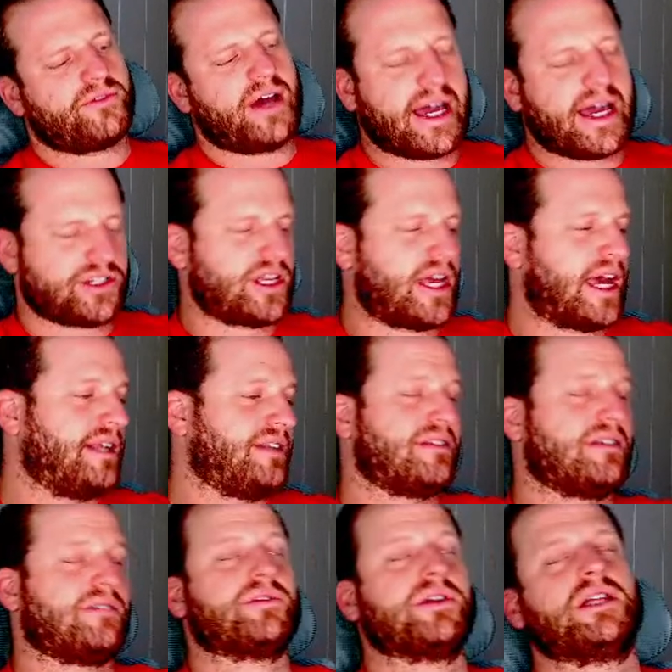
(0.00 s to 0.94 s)
Actually, I
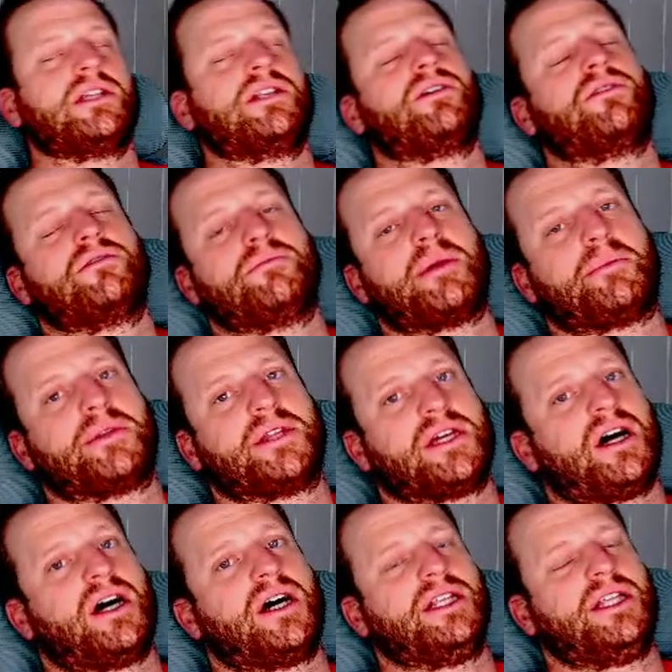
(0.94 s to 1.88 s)
really don't remember the
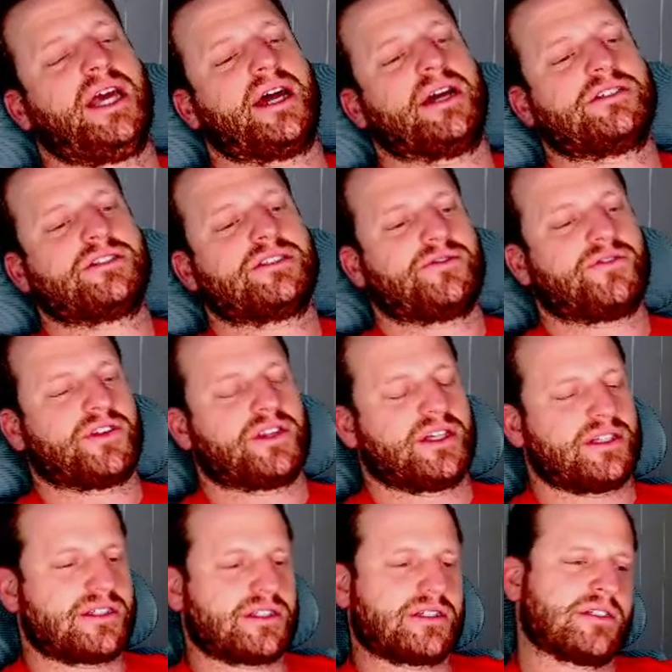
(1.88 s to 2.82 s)
context for
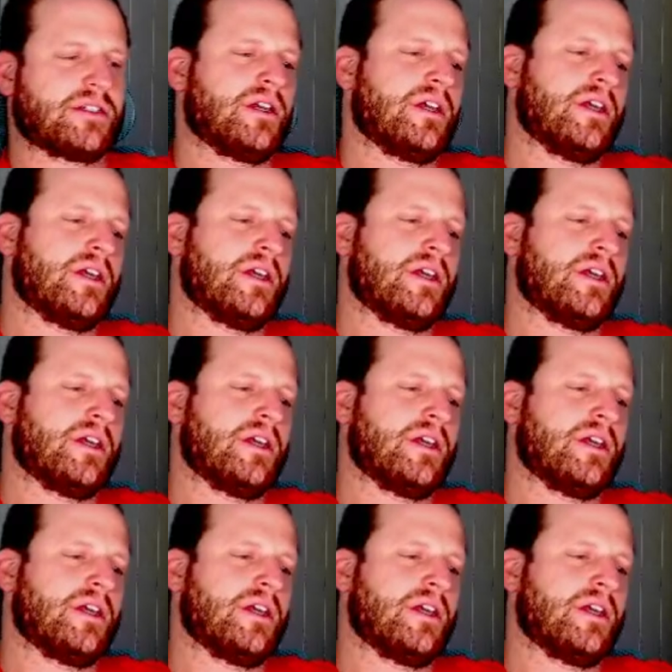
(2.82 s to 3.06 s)
this